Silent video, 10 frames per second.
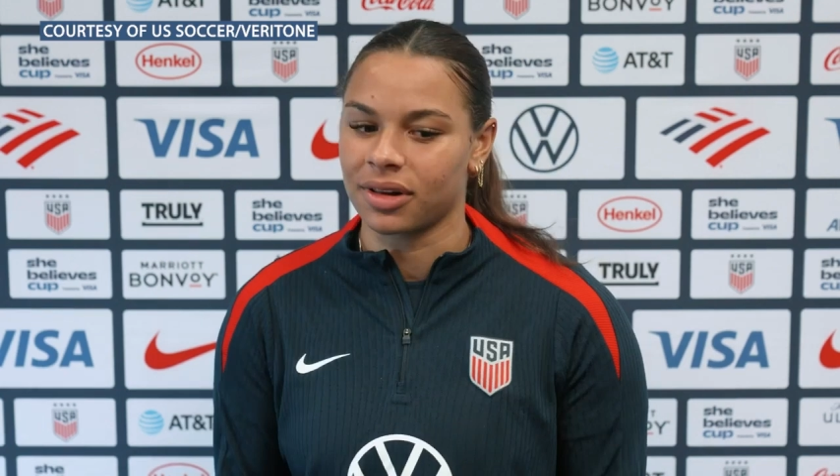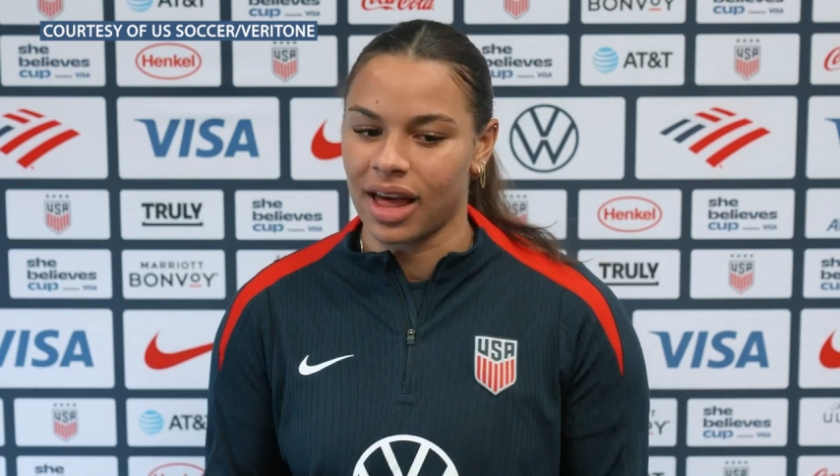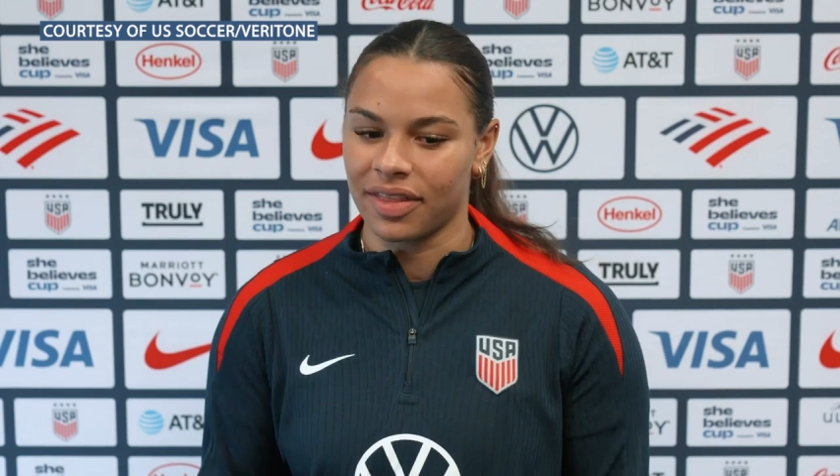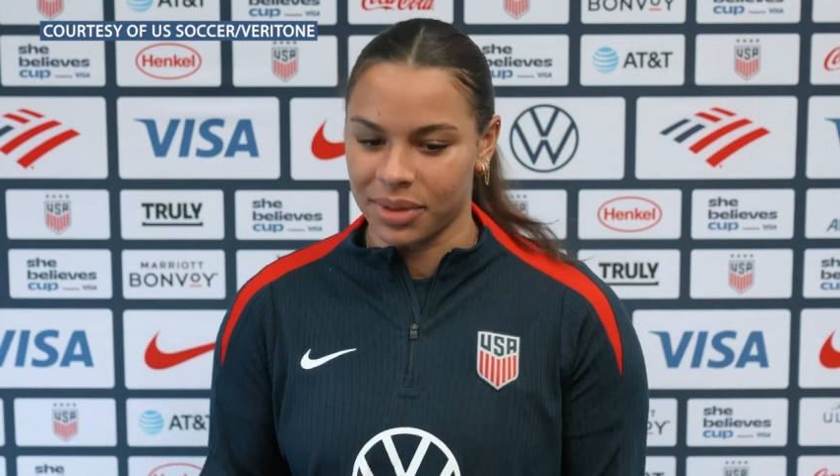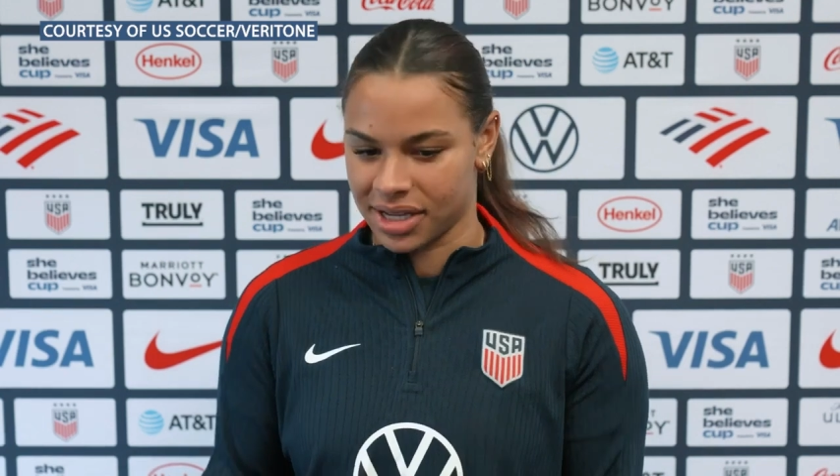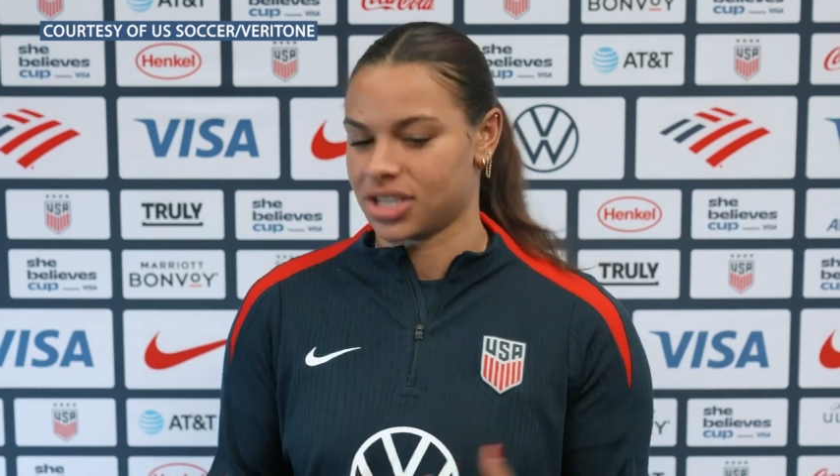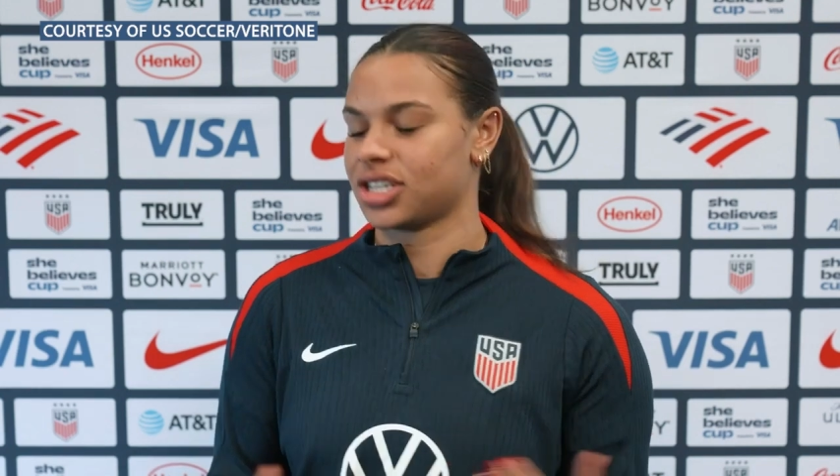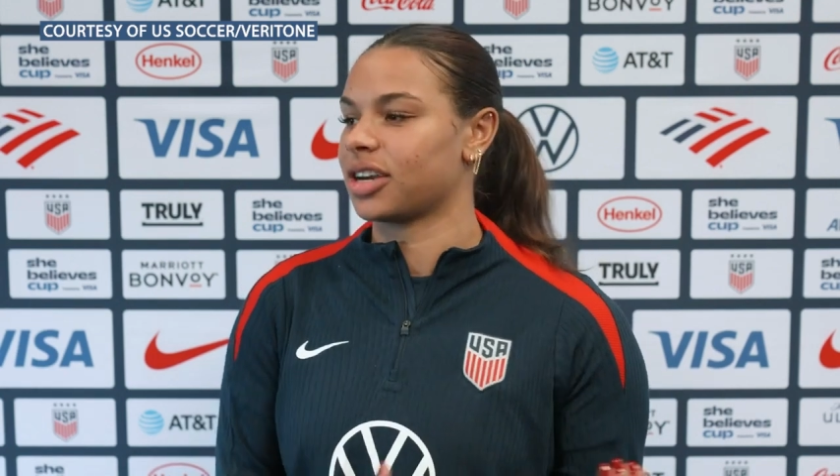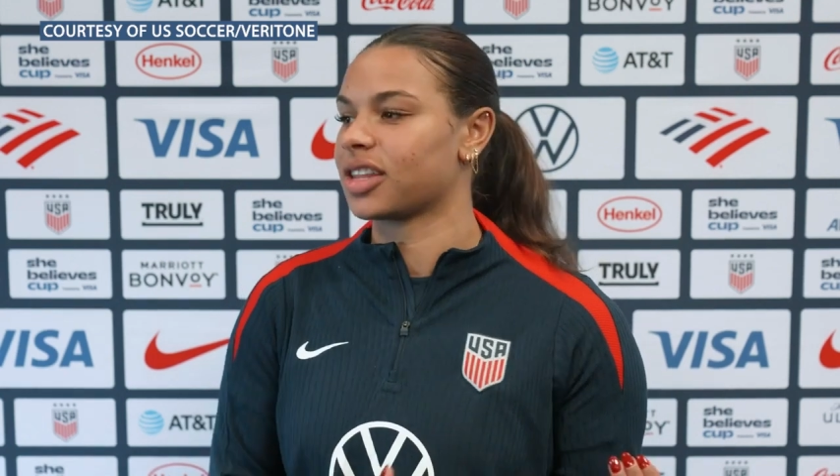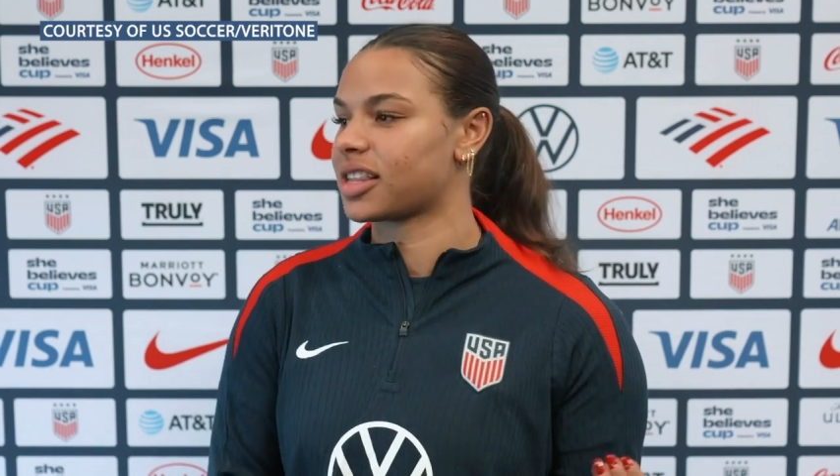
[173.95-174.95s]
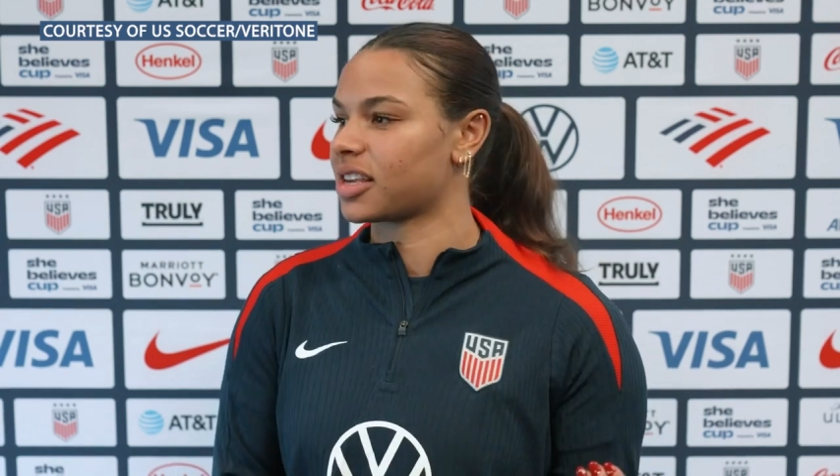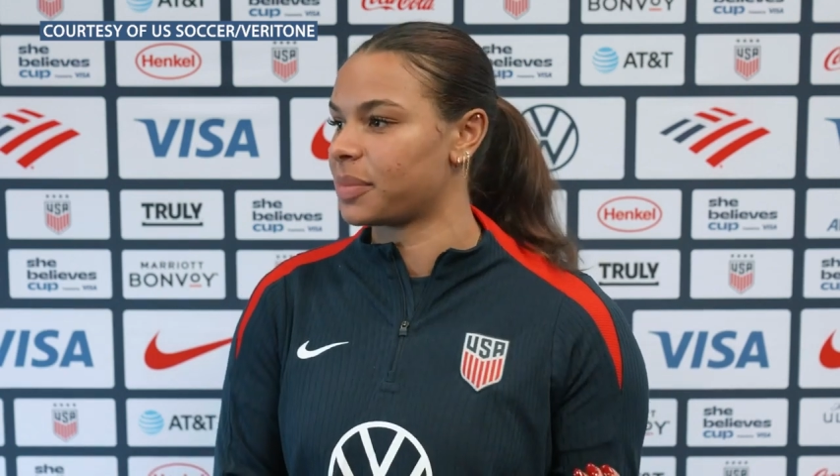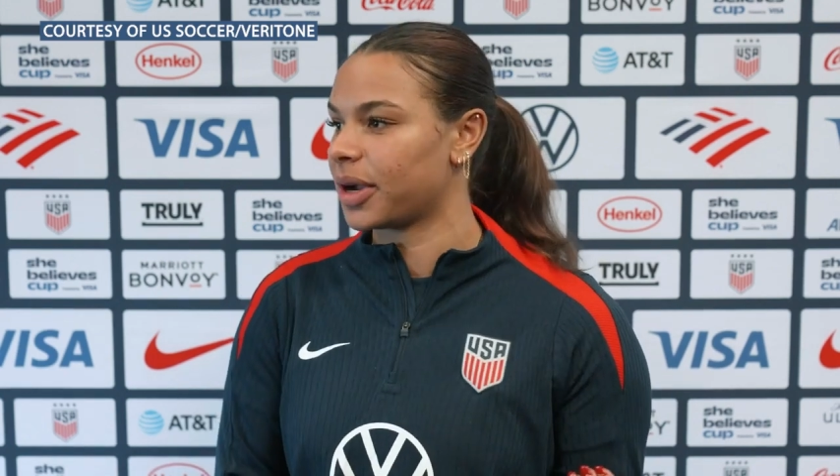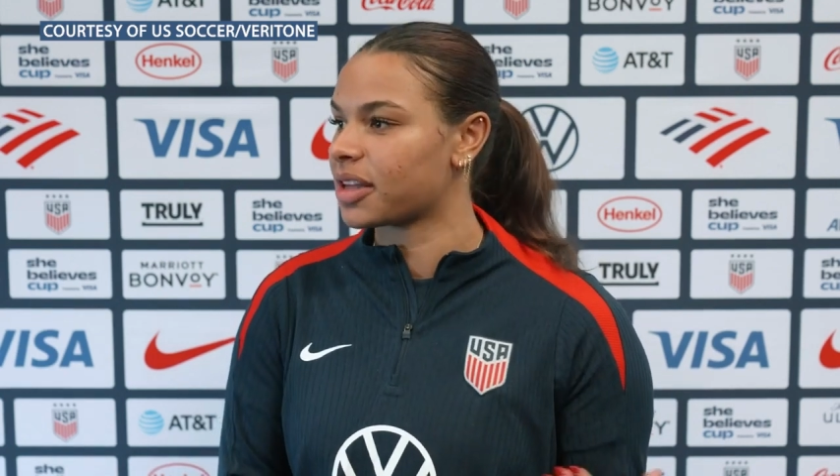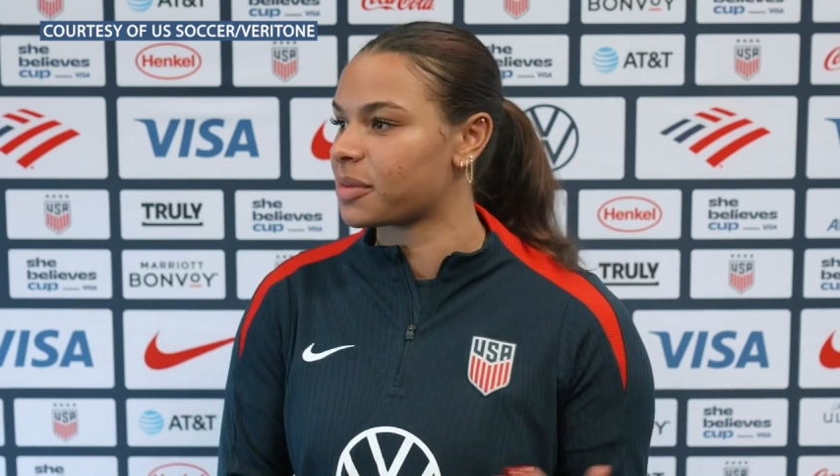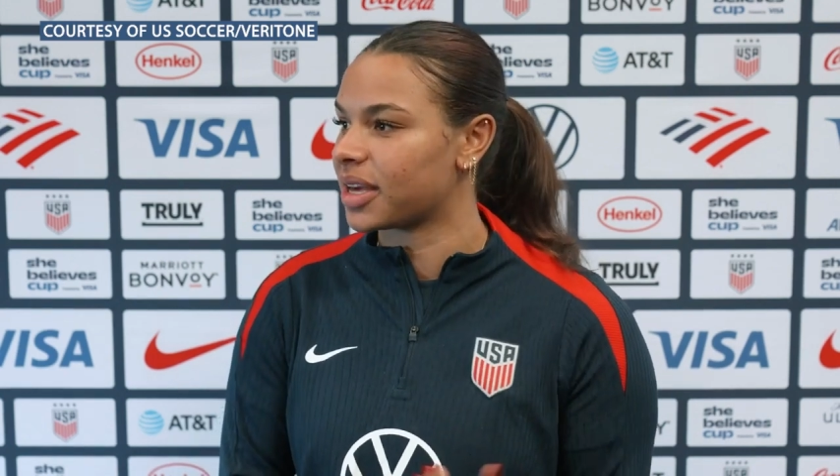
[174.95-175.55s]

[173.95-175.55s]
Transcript: glad that we get to share this experience,